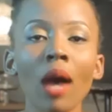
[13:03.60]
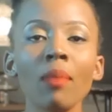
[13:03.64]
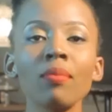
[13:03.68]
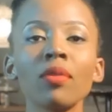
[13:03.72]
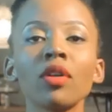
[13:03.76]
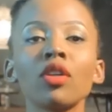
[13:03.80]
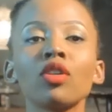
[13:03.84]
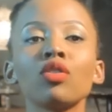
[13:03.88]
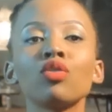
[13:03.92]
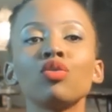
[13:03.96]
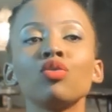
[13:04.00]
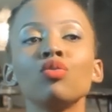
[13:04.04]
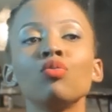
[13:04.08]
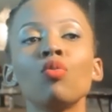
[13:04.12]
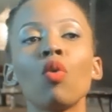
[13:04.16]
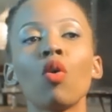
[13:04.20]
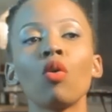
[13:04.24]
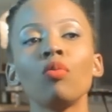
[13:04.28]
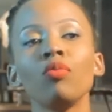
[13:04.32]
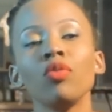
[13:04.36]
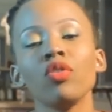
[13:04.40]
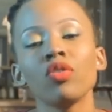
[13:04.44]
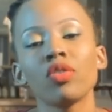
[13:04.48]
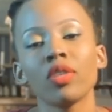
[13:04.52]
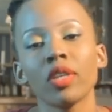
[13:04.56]
I'm gonna do more
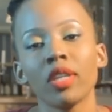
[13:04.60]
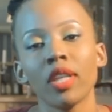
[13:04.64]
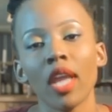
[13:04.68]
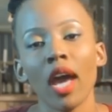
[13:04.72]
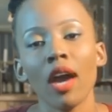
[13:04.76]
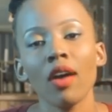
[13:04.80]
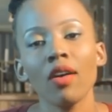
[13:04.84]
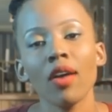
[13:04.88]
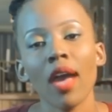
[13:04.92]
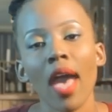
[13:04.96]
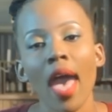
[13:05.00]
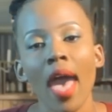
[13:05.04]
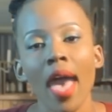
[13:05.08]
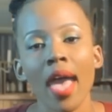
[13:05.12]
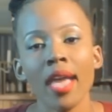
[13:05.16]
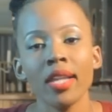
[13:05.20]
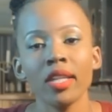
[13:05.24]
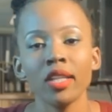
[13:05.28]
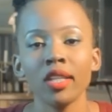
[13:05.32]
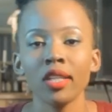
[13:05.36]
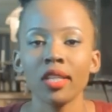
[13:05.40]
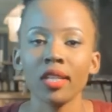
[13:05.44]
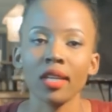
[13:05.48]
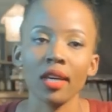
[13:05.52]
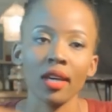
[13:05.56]
music now,
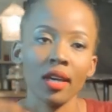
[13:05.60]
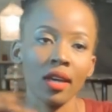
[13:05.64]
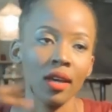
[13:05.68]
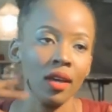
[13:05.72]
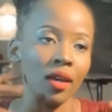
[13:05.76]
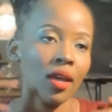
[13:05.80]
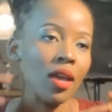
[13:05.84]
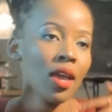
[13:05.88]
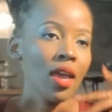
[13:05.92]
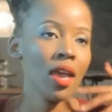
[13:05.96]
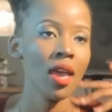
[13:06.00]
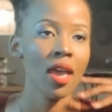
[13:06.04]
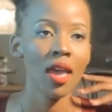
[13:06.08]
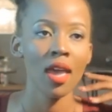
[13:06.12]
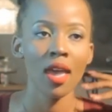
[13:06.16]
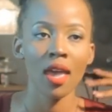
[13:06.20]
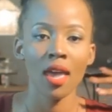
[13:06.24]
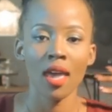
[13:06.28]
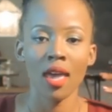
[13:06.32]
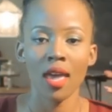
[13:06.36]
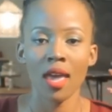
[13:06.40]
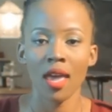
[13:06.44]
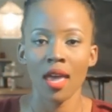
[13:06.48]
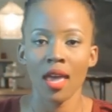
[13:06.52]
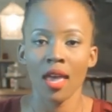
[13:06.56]
and
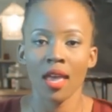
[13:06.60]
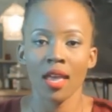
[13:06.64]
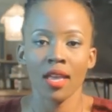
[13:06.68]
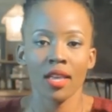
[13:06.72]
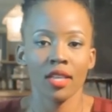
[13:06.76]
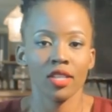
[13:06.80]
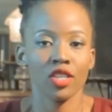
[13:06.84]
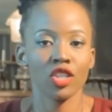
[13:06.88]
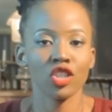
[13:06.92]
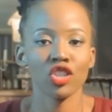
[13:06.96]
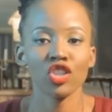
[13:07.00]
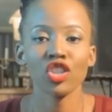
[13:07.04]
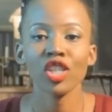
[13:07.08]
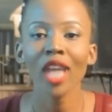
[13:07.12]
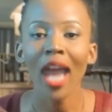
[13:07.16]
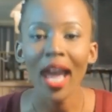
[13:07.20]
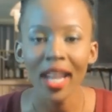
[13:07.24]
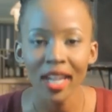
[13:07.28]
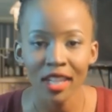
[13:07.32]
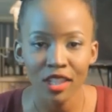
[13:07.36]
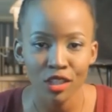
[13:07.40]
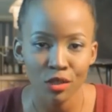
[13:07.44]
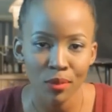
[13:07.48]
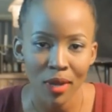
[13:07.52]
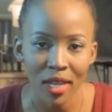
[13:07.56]
just
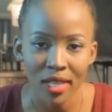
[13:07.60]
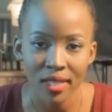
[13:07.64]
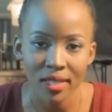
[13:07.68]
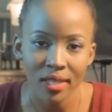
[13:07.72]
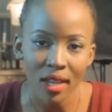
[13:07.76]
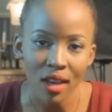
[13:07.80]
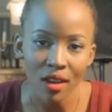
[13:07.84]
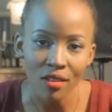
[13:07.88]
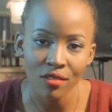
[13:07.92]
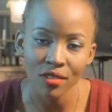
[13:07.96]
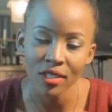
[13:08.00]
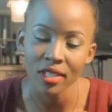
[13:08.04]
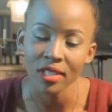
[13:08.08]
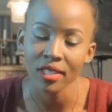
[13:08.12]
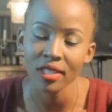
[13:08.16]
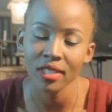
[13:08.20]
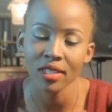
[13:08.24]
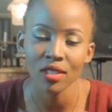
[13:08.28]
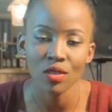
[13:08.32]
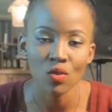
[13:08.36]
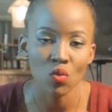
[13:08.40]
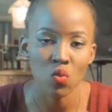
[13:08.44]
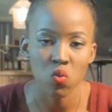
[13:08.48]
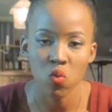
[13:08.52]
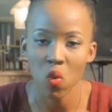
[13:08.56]
challenge myself and
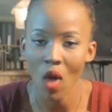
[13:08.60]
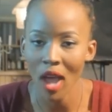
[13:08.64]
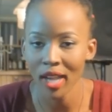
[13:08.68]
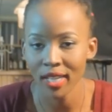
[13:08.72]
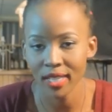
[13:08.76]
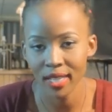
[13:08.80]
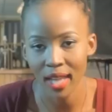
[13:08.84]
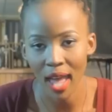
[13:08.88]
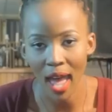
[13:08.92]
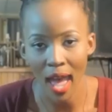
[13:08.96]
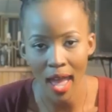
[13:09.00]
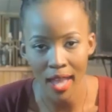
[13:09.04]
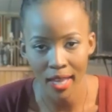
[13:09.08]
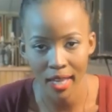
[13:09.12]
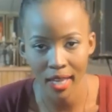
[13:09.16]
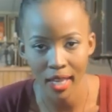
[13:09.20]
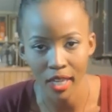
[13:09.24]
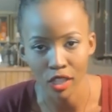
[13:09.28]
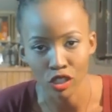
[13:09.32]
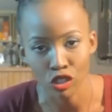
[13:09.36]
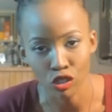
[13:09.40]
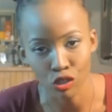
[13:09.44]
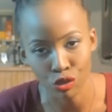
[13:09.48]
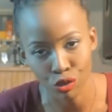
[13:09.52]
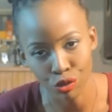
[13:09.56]
see what I
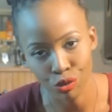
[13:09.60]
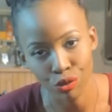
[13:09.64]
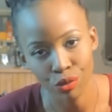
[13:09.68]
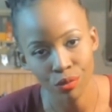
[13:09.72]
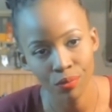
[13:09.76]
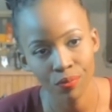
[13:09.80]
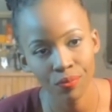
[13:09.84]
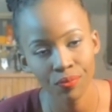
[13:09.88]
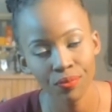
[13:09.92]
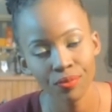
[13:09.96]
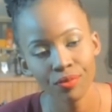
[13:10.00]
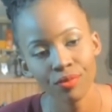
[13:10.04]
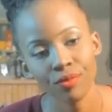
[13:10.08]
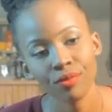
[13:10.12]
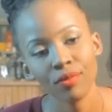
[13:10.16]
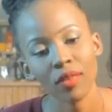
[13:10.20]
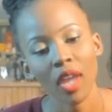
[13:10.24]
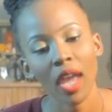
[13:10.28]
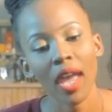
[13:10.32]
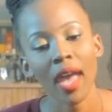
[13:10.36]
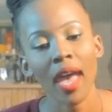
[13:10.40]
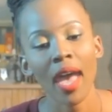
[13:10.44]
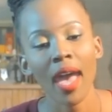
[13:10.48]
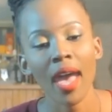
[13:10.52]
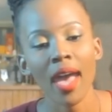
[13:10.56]
can do.
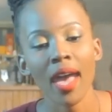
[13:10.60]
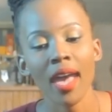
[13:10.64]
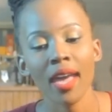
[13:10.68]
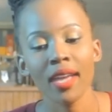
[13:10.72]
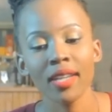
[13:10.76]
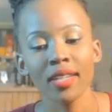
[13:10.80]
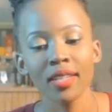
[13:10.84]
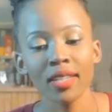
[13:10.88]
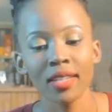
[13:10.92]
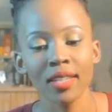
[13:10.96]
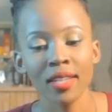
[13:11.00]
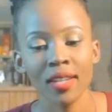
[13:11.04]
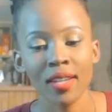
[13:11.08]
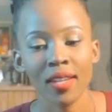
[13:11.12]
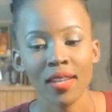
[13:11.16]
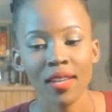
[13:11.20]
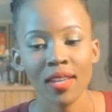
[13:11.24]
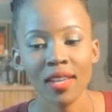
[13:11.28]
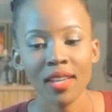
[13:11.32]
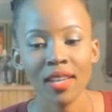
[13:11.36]
And